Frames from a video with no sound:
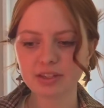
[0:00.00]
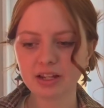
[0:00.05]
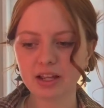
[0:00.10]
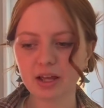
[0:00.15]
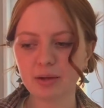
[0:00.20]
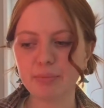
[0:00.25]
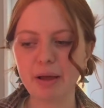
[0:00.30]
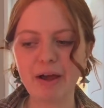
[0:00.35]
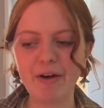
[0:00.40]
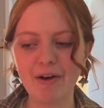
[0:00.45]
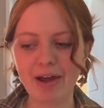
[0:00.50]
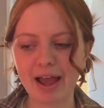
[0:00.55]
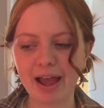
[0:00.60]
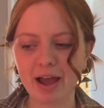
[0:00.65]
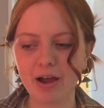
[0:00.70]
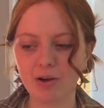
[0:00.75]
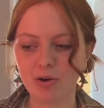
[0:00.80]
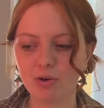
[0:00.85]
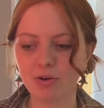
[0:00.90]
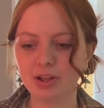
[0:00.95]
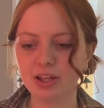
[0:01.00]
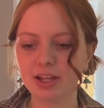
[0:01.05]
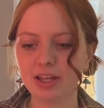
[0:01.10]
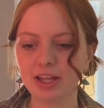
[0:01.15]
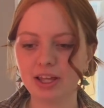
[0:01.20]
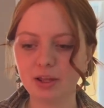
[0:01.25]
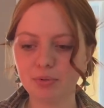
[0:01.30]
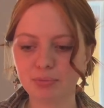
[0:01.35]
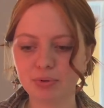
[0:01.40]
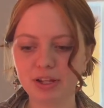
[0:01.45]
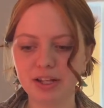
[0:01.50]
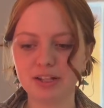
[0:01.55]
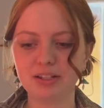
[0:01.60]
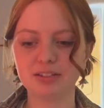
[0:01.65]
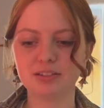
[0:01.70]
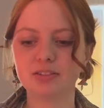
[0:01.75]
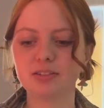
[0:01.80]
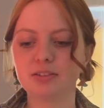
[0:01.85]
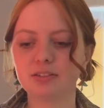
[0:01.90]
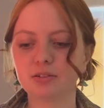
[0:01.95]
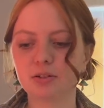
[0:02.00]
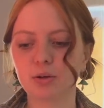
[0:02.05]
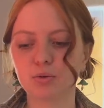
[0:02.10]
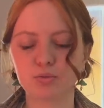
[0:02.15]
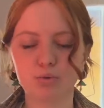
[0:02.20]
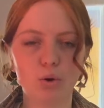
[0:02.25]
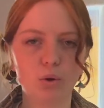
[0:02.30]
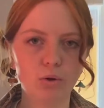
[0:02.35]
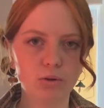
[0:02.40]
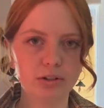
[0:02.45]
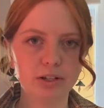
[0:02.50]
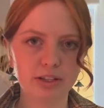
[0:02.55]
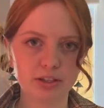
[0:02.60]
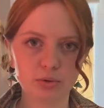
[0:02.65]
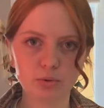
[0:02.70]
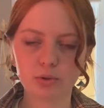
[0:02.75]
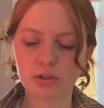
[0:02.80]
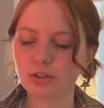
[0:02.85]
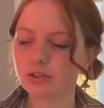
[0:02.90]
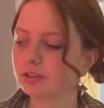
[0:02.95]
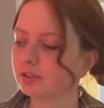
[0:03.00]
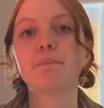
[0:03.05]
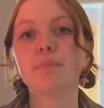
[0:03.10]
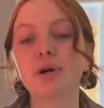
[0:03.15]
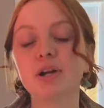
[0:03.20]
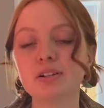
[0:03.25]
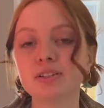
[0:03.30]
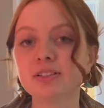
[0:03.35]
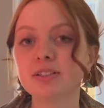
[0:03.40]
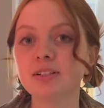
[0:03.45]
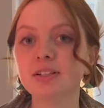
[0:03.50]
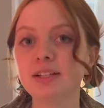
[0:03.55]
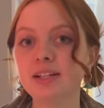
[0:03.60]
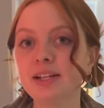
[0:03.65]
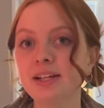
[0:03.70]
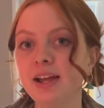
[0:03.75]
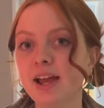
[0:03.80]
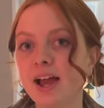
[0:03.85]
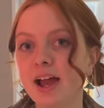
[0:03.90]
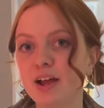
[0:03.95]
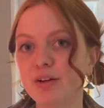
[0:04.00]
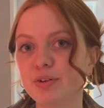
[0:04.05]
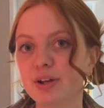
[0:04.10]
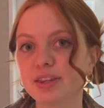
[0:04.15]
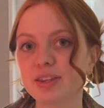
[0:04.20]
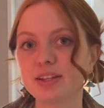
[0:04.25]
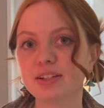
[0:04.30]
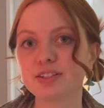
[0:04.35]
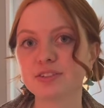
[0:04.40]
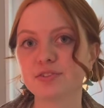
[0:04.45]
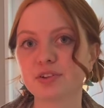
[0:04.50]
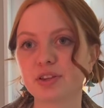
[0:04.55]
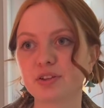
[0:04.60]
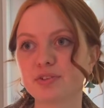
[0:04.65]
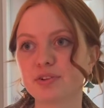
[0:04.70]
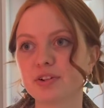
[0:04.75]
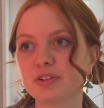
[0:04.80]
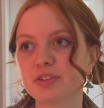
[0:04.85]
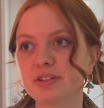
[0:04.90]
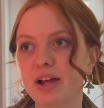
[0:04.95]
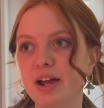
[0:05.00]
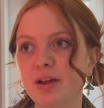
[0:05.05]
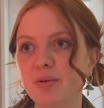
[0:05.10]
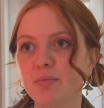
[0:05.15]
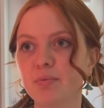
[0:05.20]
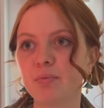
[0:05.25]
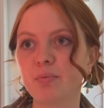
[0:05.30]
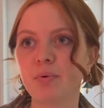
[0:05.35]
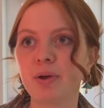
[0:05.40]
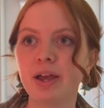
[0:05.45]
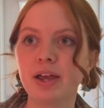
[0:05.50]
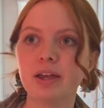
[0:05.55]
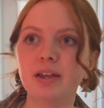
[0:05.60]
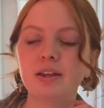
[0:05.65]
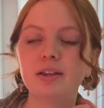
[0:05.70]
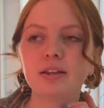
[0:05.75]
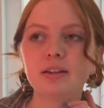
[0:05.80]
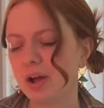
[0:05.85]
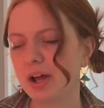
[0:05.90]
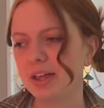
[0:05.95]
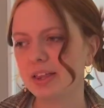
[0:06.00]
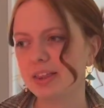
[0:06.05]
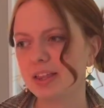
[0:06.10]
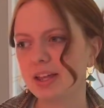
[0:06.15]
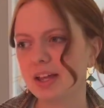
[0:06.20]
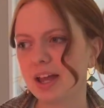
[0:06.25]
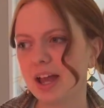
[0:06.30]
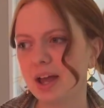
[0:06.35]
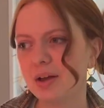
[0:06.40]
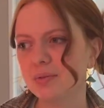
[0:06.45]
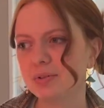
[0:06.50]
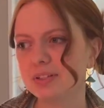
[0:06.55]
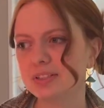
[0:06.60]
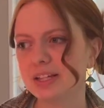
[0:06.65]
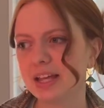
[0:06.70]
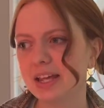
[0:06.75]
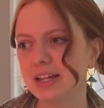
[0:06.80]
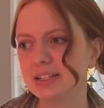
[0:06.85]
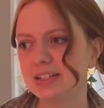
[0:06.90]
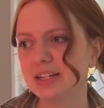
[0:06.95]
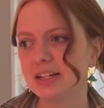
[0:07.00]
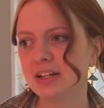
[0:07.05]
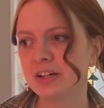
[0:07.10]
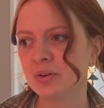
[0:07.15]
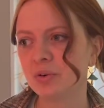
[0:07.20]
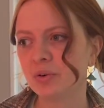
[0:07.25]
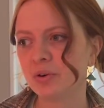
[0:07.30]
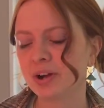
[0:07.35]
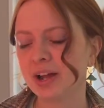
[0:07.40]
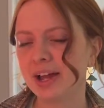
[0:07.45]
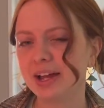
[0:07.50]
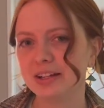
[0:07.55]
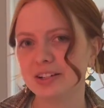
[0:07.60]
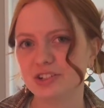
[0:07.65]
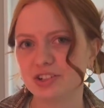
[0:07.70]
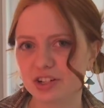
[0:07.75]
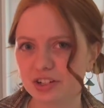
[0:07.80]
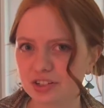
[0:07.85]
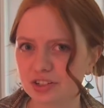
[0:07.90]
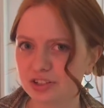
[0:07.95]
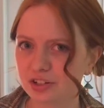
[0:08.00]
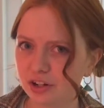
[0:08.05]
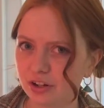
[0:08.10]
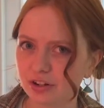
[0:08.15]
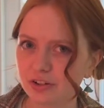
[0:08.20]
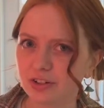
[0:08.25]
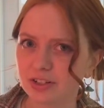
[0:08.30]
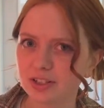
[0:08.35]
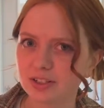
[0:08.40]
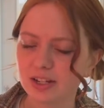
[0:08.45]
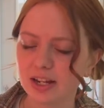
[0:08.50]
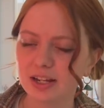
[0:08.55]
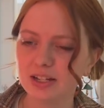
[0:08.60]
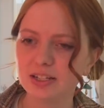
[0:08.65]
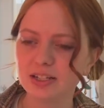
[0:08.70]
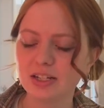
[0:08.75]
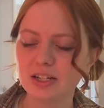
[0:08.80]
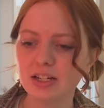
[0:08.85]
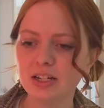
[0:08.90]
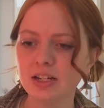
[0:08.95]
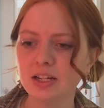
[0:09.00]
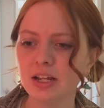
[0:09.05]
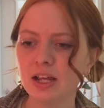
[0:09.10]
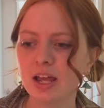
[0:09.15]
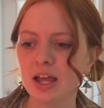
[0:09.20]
about how it plays a role in the world. Personally, I read this for the first time when I think I was 18 or had just turned 19.